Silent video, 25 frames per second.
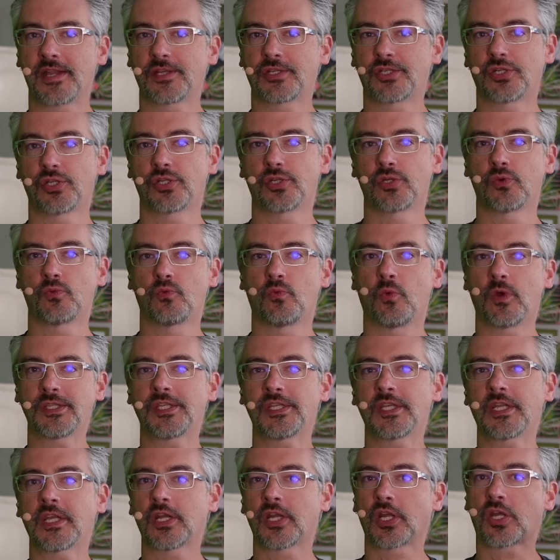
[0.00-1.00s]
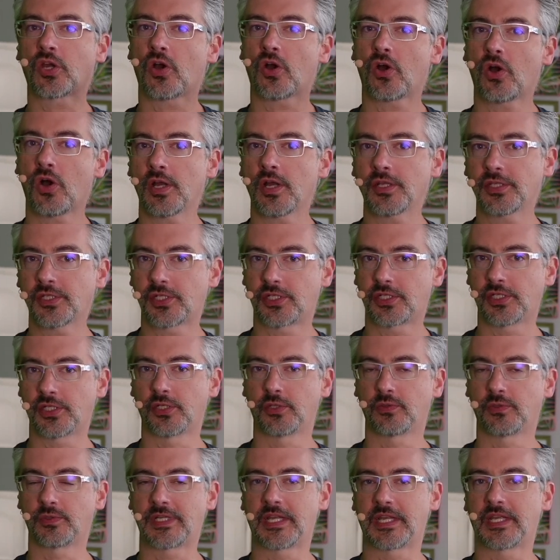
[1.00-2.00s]
to what's it going to cost
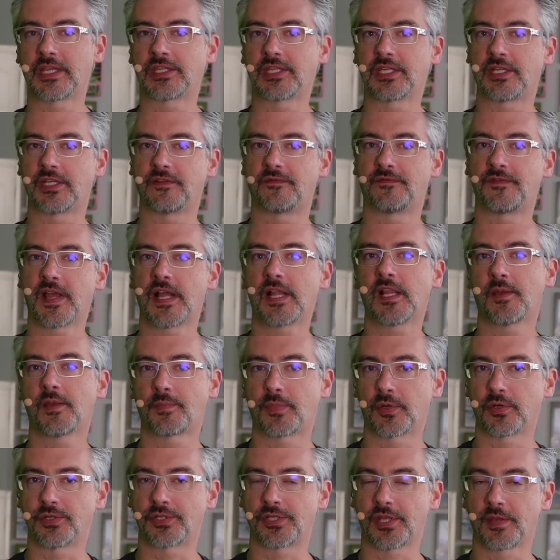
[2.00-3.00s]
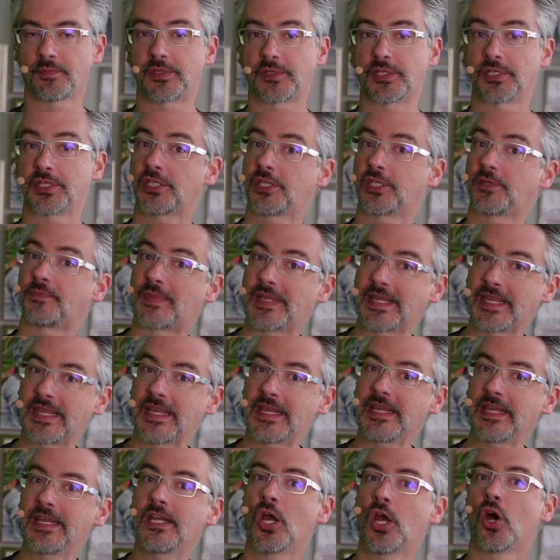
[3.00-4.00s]
you to get the developers up to
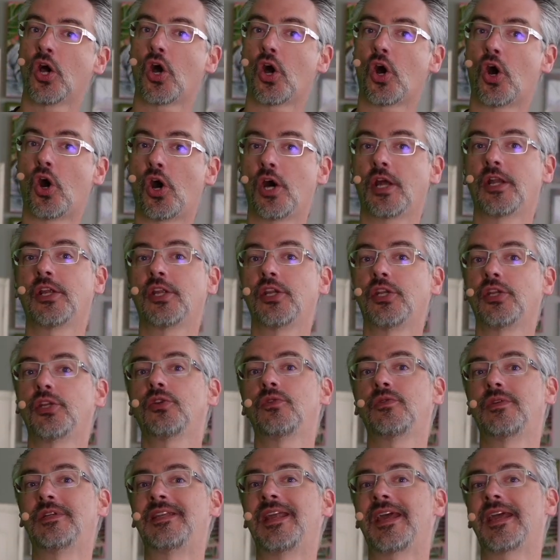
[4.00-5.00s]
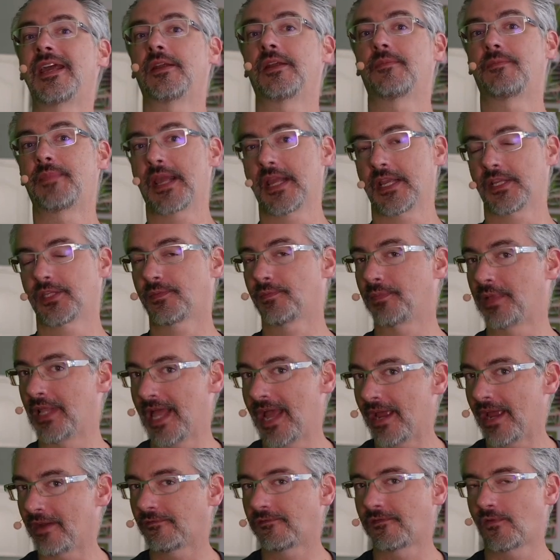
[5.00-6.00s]
speed on a new database
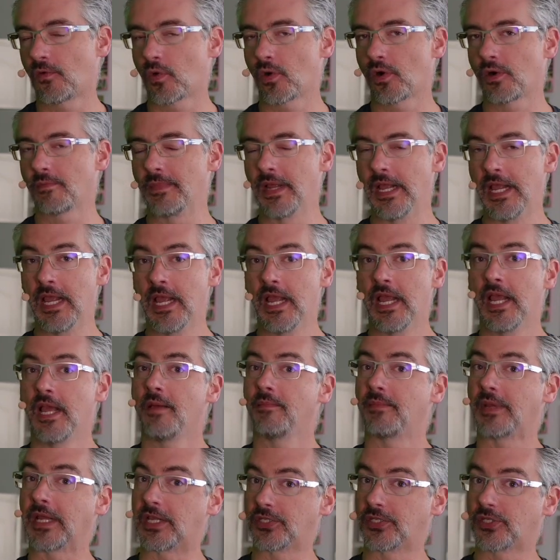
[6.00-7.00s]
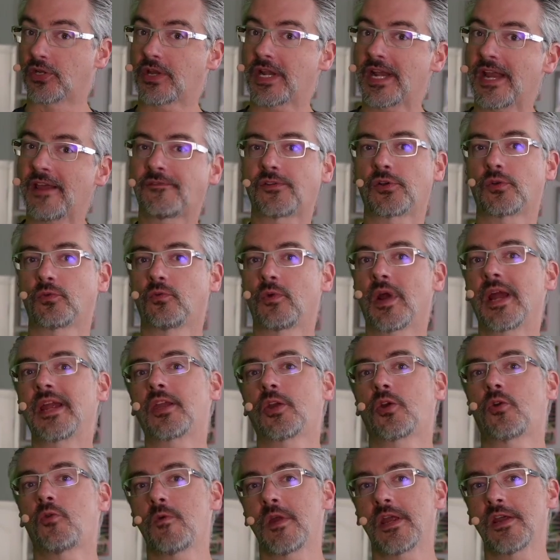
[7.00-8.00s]
platform because they're going to have to
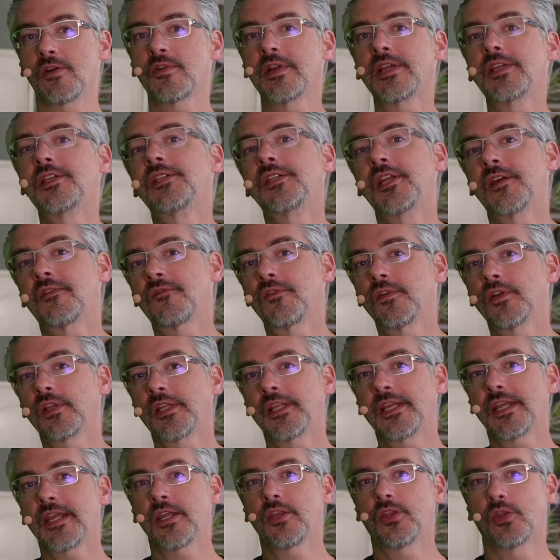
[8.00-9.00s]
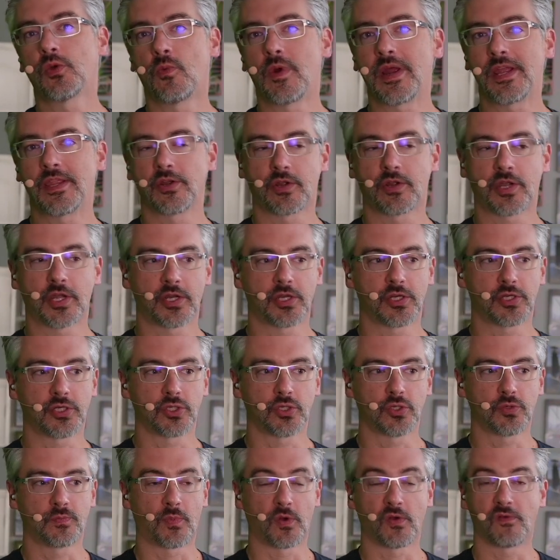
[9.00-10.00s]
write queries differently. The way they're going to
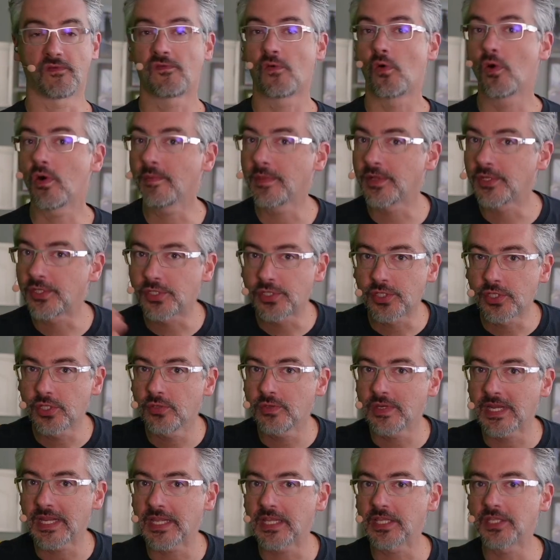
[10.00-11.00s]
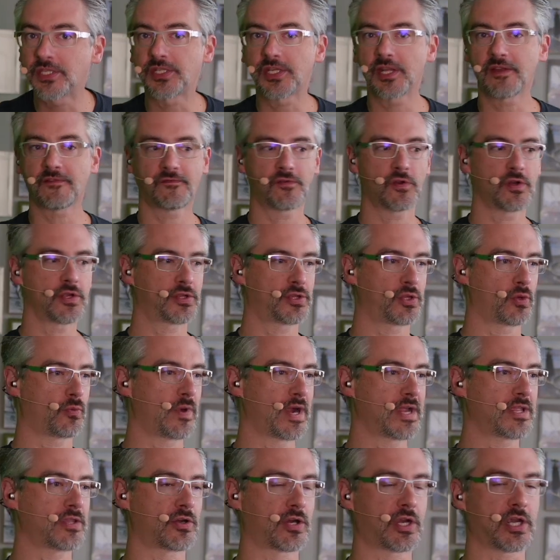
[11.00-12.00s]
do performance tuning is different. The
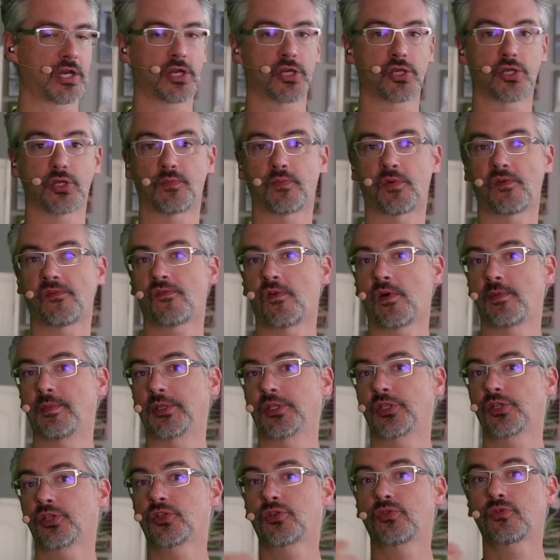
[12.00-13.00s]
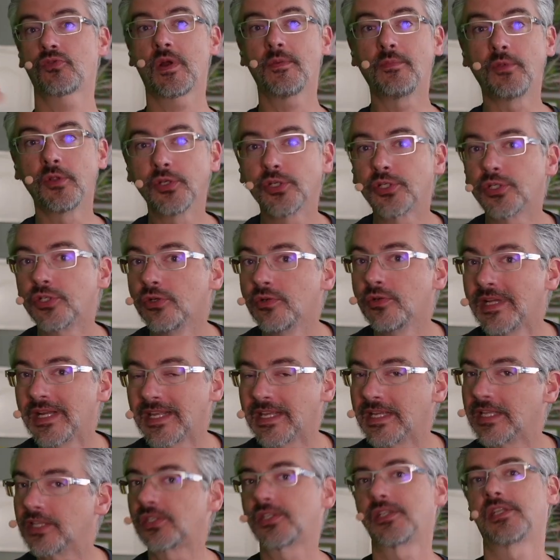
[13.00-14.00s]
way they're going to do performance
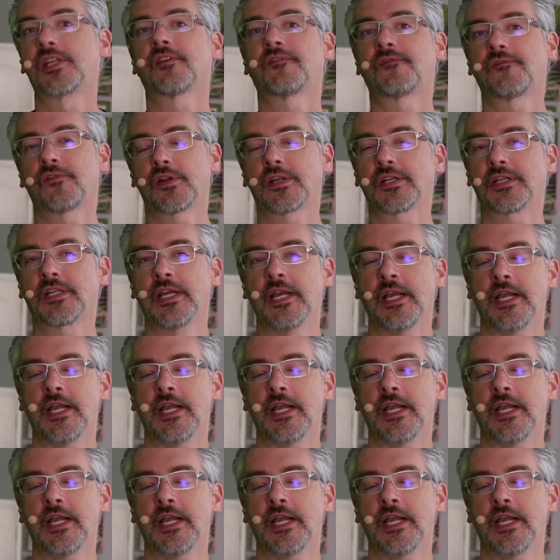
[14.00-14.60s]
troubleshooting is different.